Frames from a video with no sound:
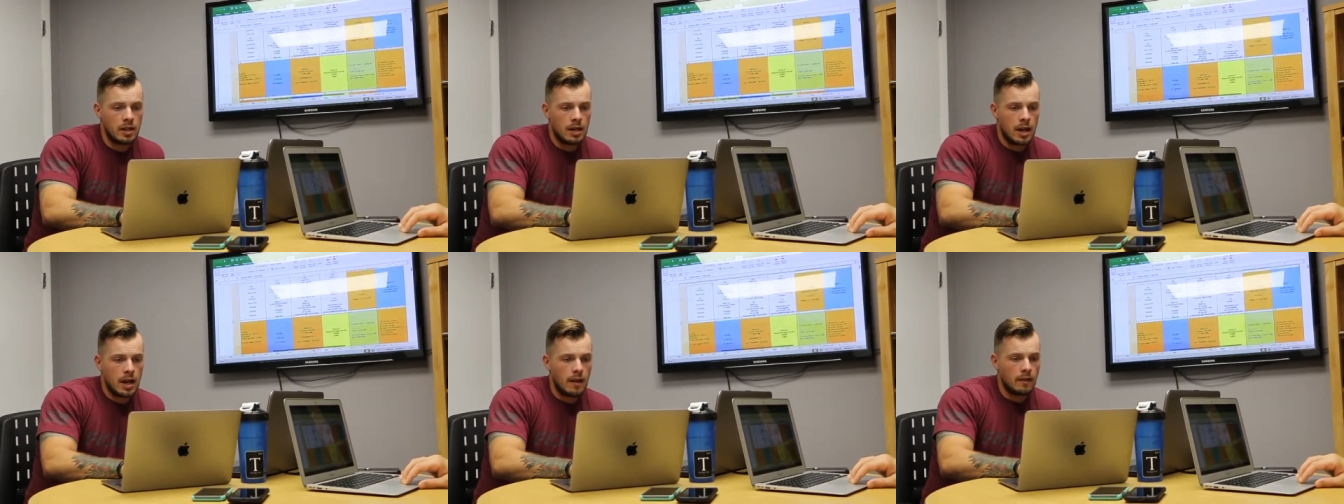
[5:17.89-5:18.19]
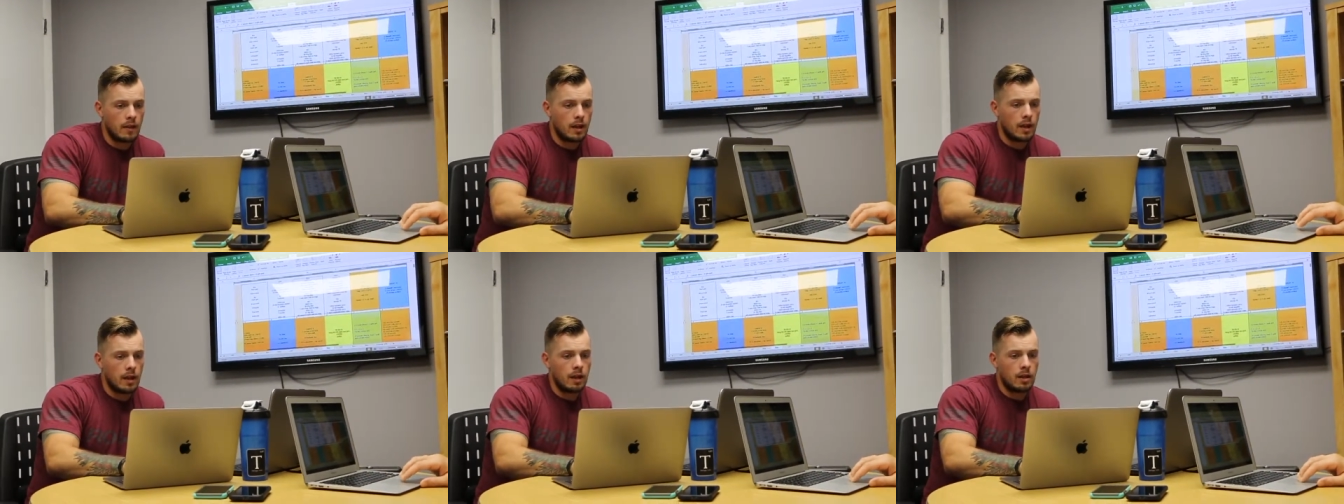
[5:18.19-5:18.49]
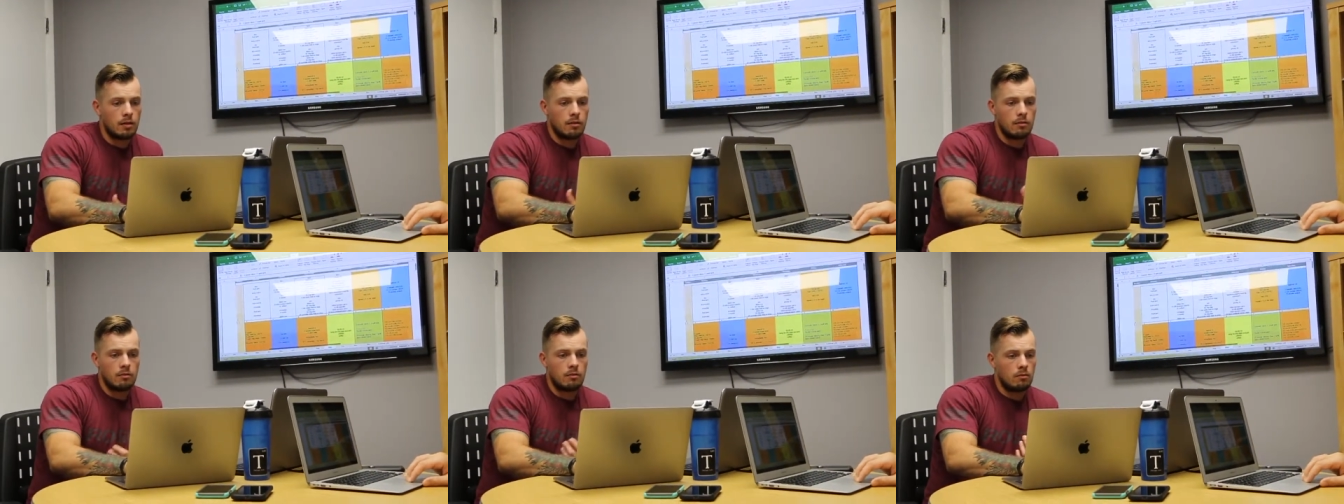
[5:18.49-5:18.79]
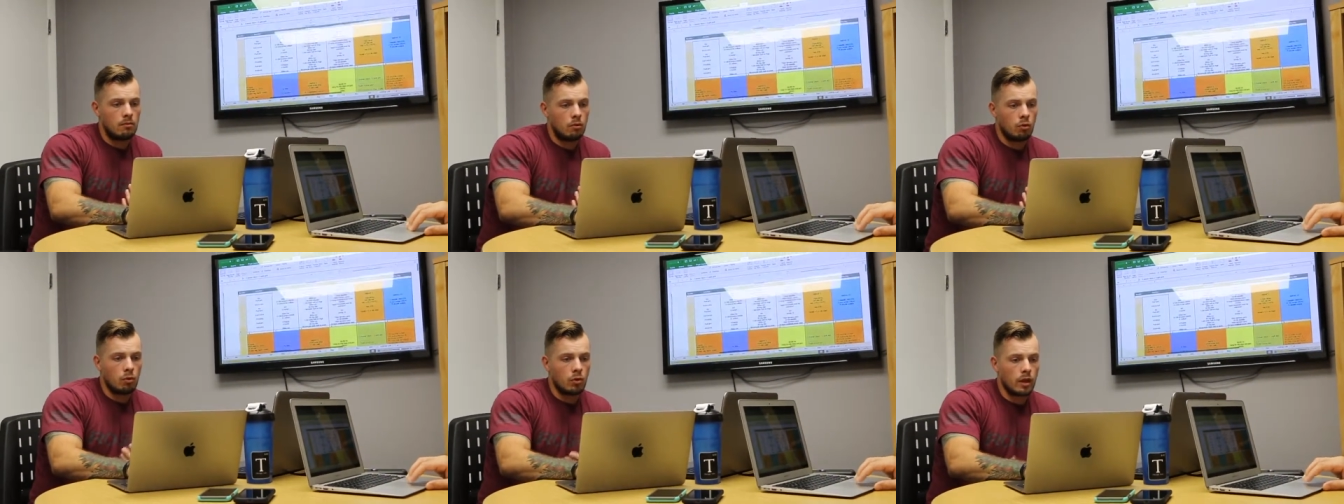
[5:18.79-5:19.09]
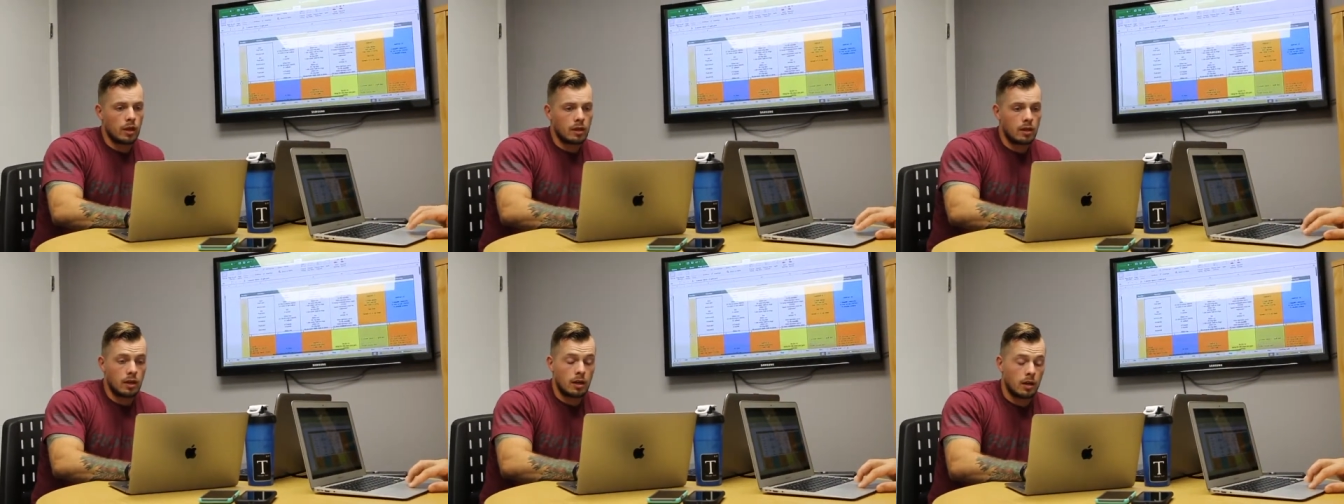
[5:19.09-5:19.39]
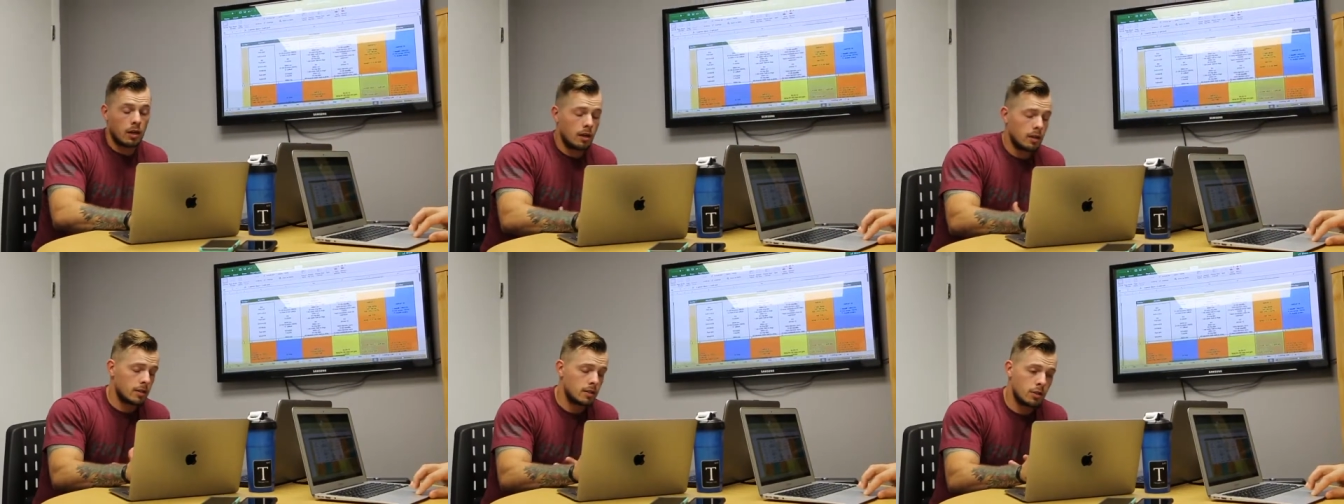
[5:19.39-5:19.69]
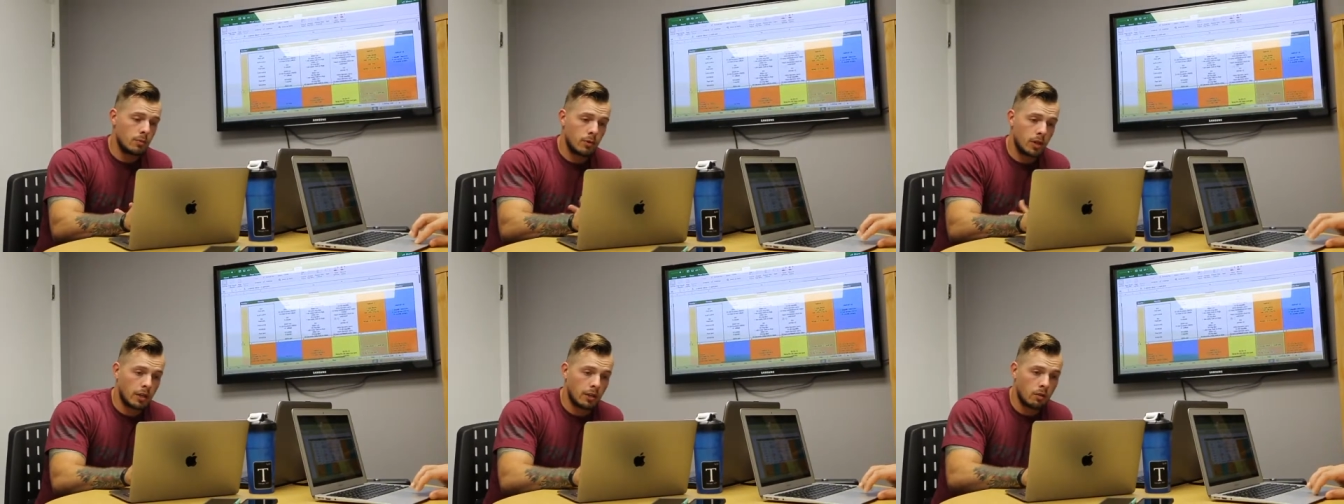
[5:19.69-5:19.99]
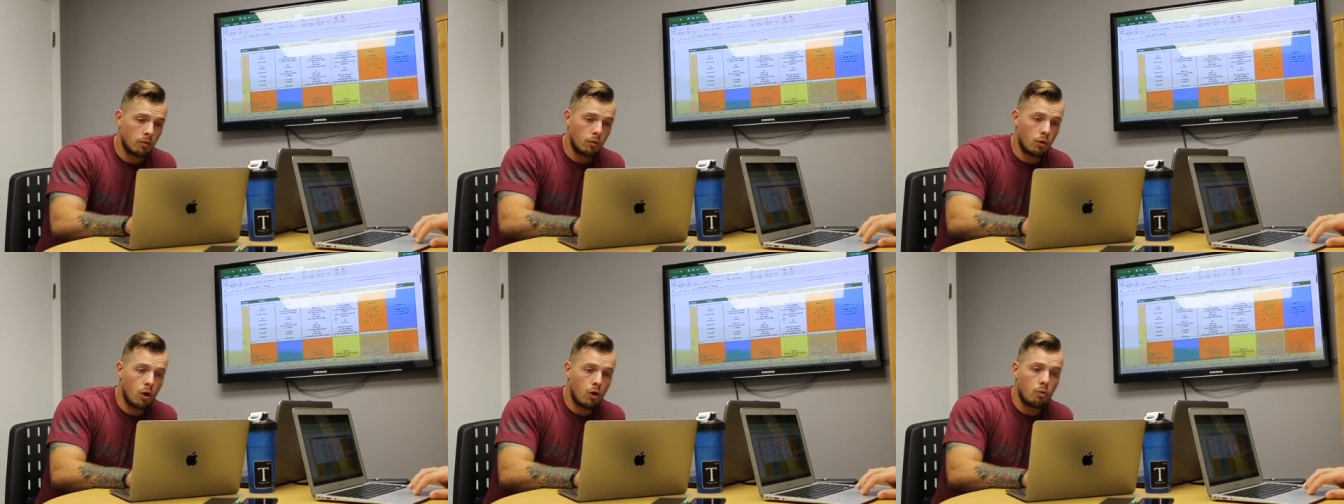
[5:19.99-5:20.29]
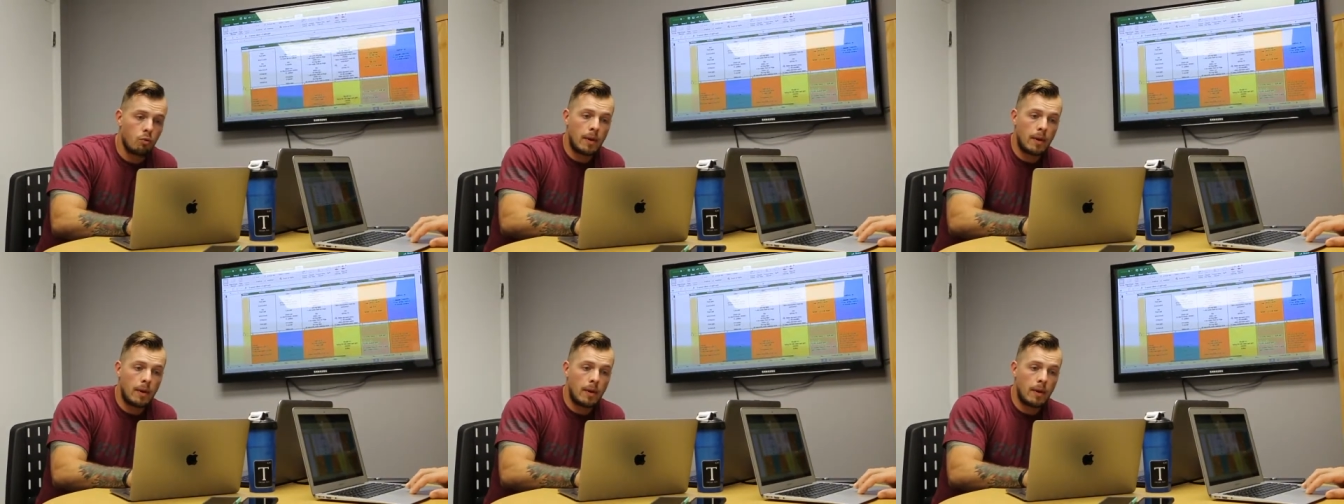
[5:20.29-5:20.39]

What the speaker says: and then, or like the row,